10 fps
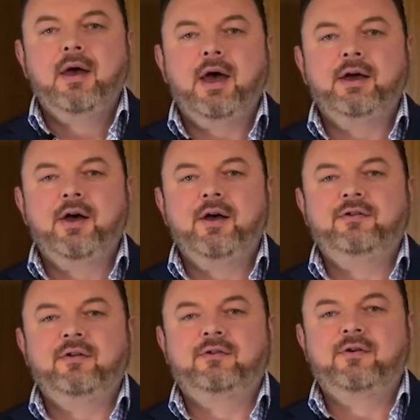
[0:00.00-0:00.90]
Hey
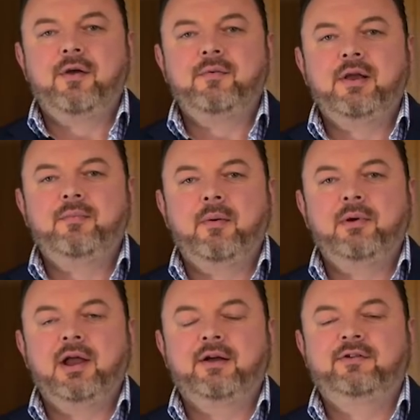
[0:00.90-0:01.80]
guys, it's Conrad
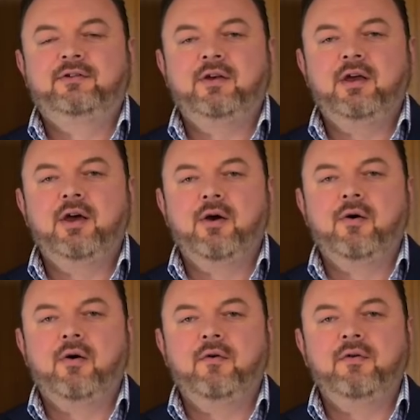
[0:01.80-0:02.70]
Bobilak,
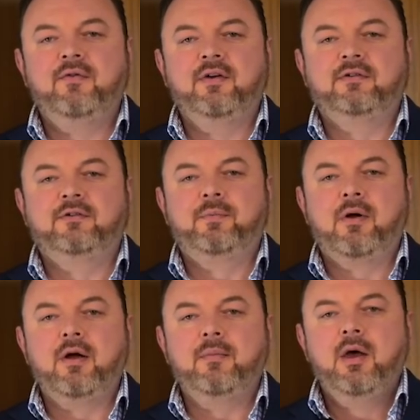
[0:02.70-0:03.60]
CEO of Investors
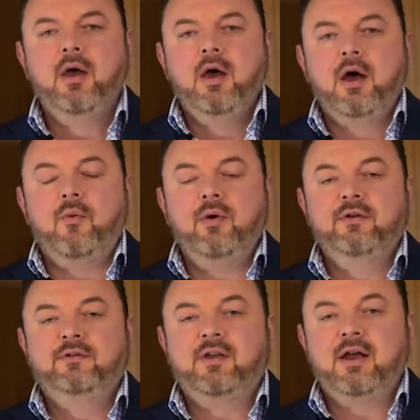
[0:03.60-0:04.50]
Prime
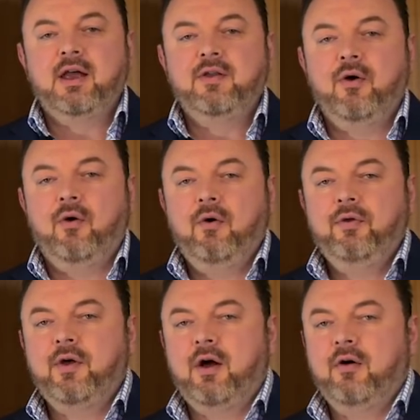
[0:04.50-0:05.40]
Real Estate and
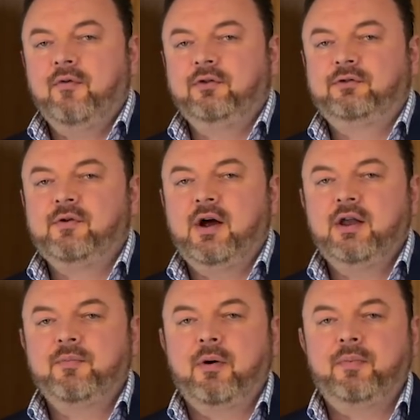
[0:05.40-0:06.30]
author of
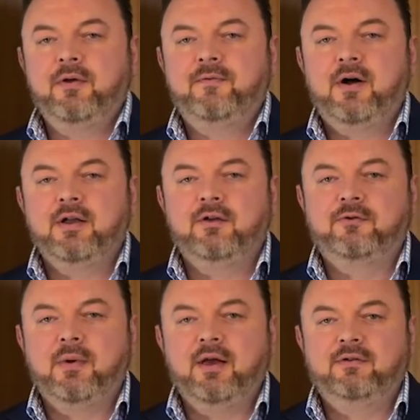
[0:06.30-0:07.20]
Australian Property
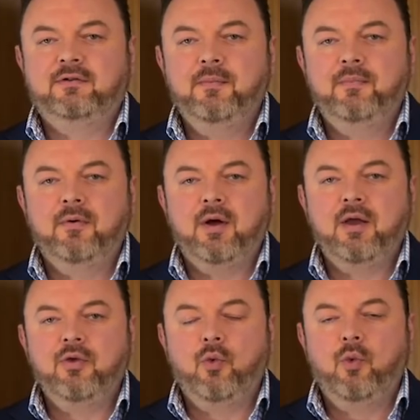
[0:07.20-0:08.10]
Finance Made Simple,
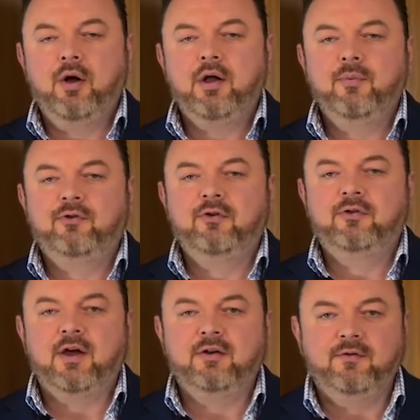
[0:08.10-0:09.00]
and welcome to
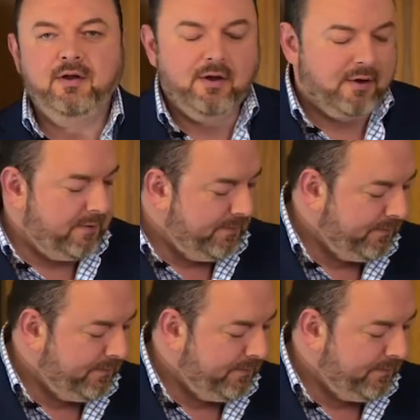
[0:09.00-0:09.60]
today's video.